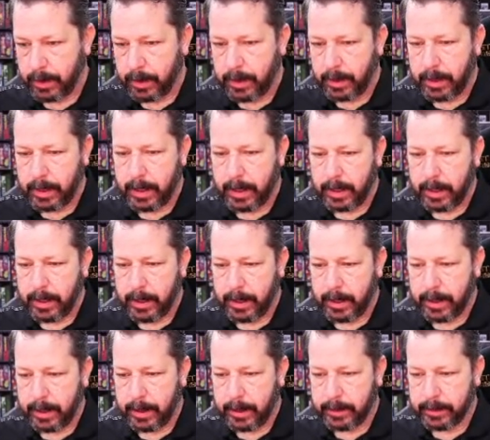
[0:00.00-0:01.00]
and
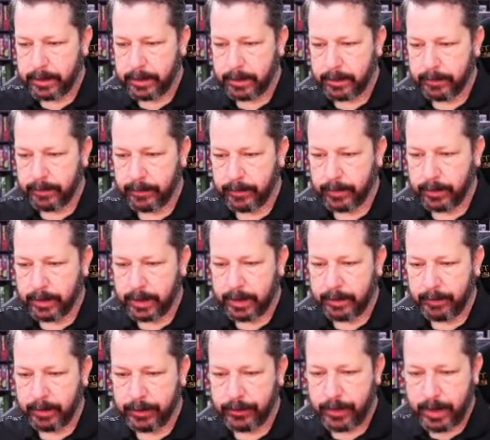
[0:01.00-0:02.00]
I, instead of looking
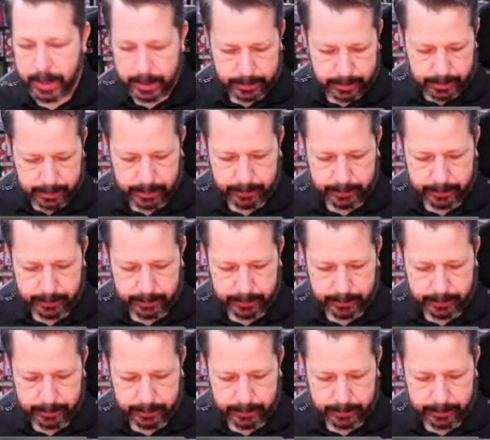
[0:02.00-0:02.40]
at retract, I did